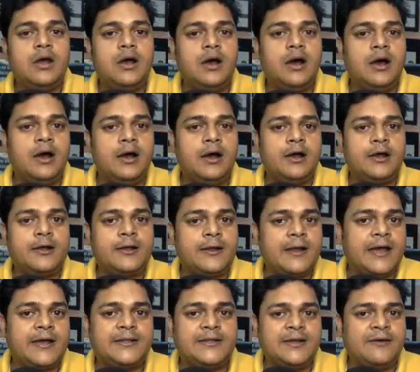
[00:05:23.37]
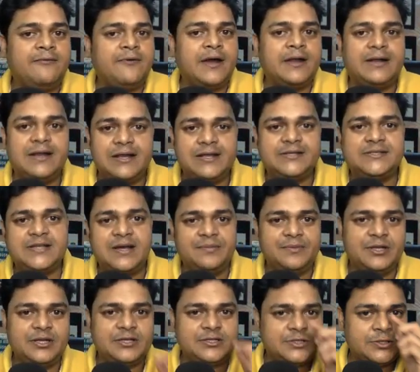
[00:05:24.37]
uh, crack the final
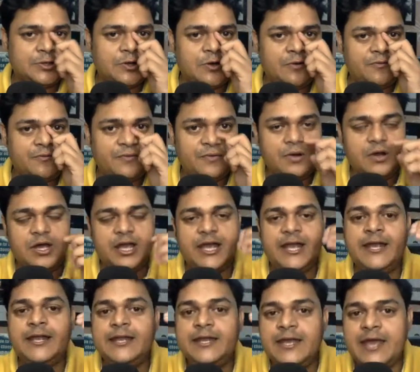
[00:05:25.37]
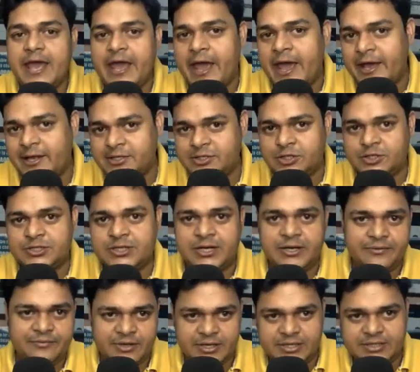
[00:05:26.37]
examination of uh, any azure
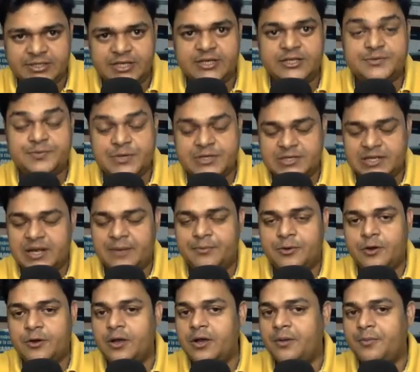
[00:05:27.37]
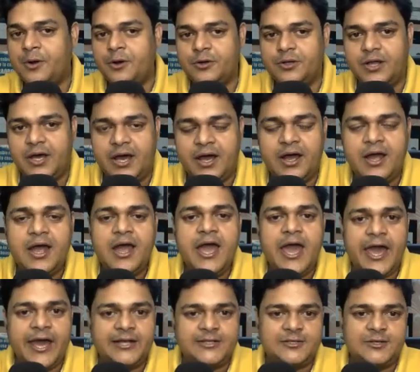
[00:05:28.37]
certification especially i'm talking about the
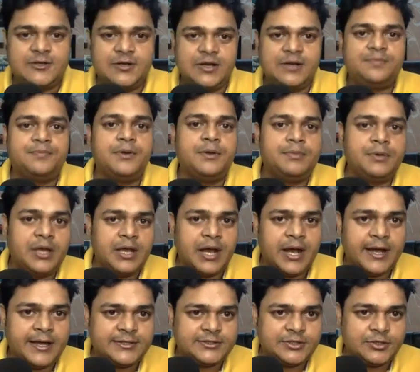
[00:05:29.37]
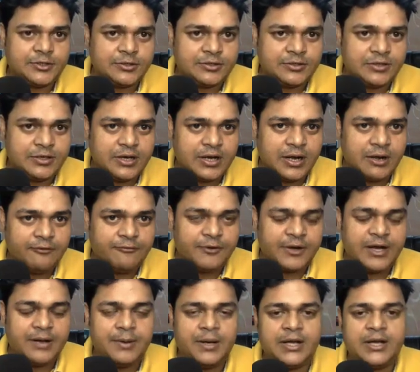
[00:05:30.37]
azure it may be azure uh,
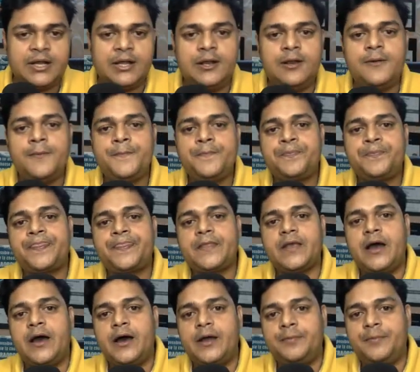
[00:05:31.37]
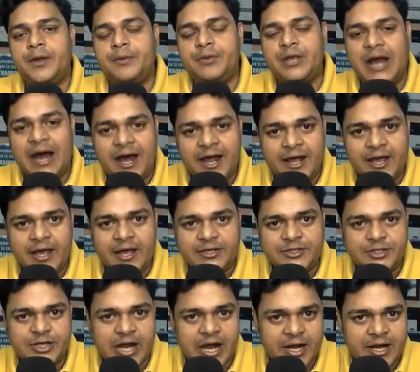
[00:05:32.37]
fundamental or maybe
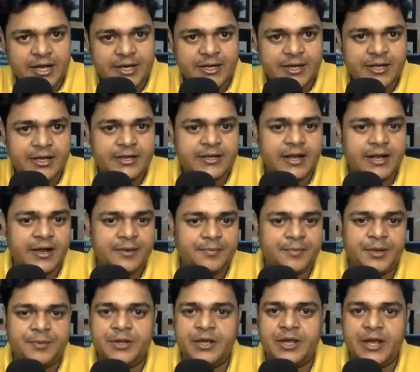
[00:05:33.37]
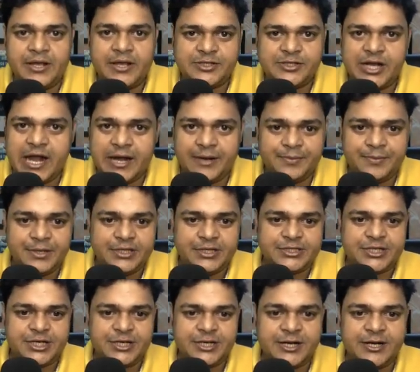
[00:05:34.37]
Azure architect or maybe Azure
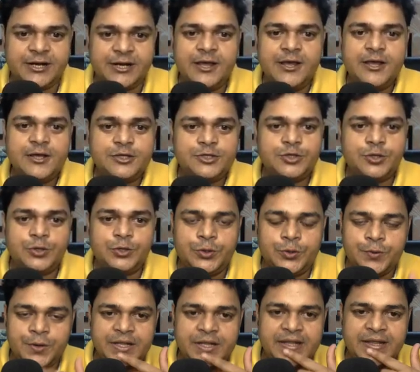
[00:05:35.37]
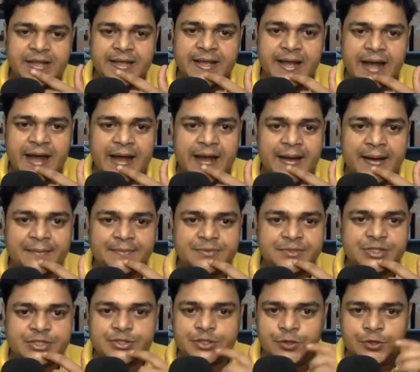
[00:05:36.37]
administrator so do one thing i'm
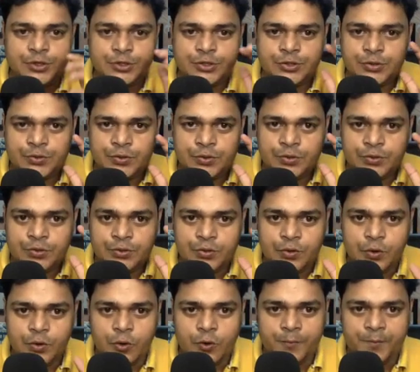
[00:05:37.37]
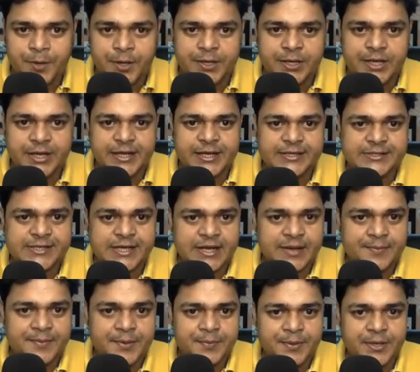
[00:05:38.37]
just going to open each and
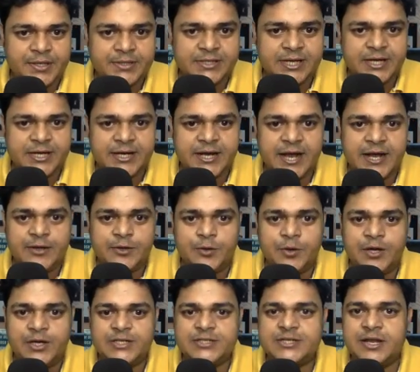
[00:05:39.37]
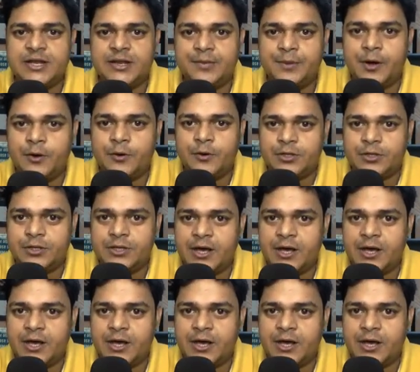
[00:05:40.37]
every page and try to understand about